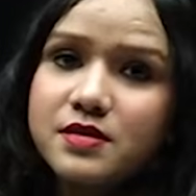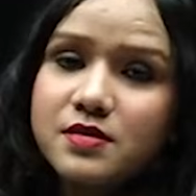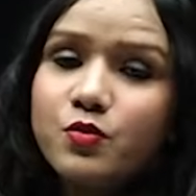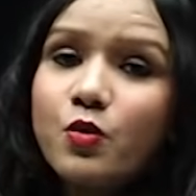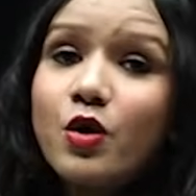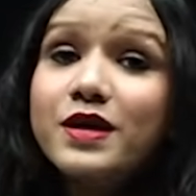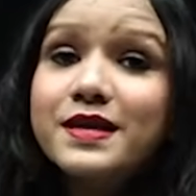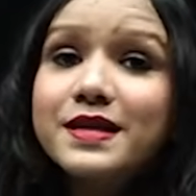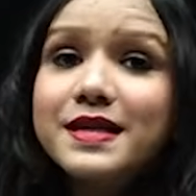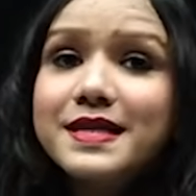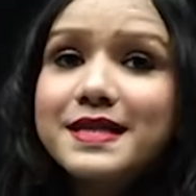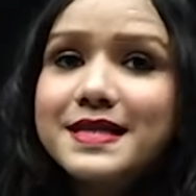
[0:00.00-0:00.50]

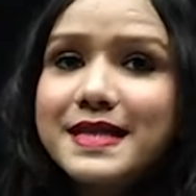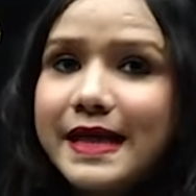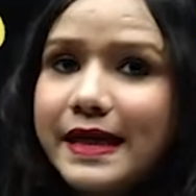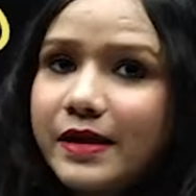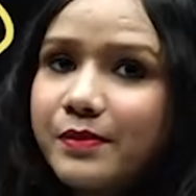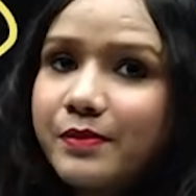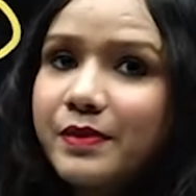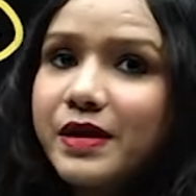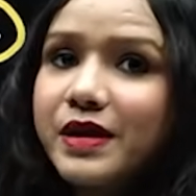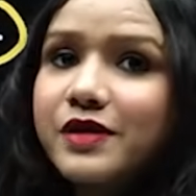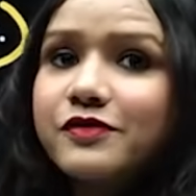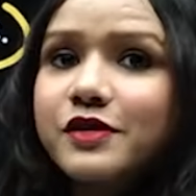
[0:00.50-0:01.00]
What does it
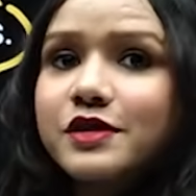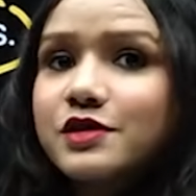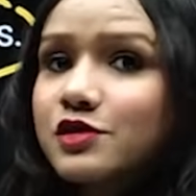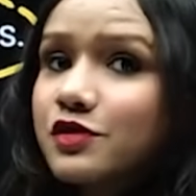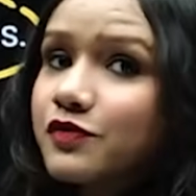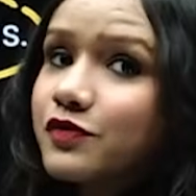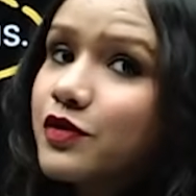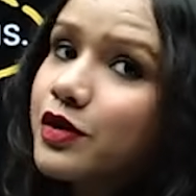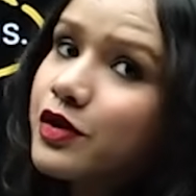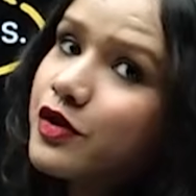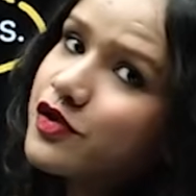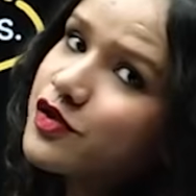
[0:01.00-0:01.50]
mean? First of
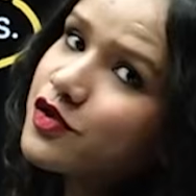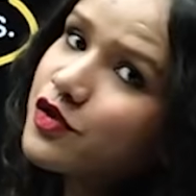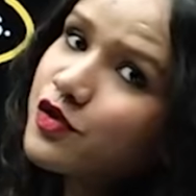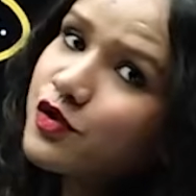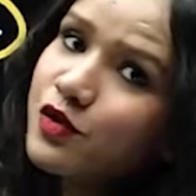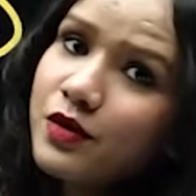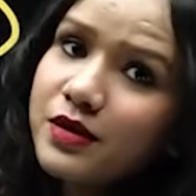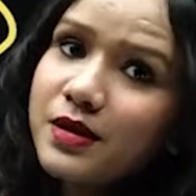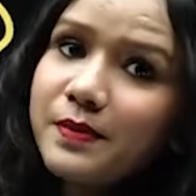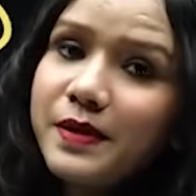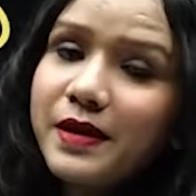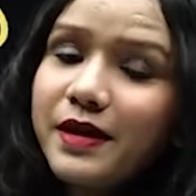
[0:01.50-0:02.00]
all, you should know
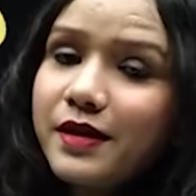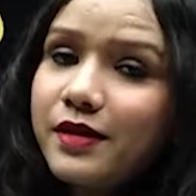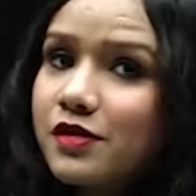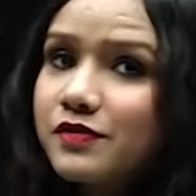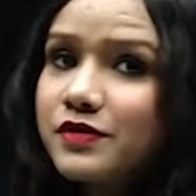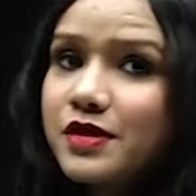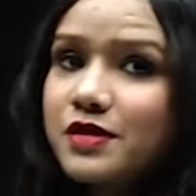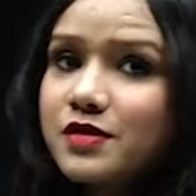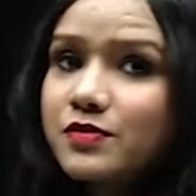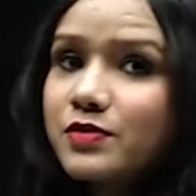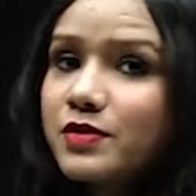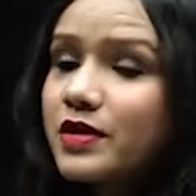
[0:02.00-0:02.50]
the meaning of
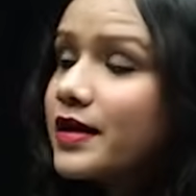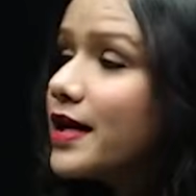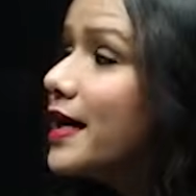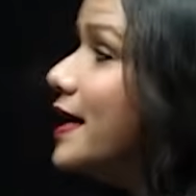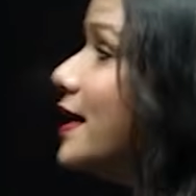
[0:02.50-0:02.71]
this word.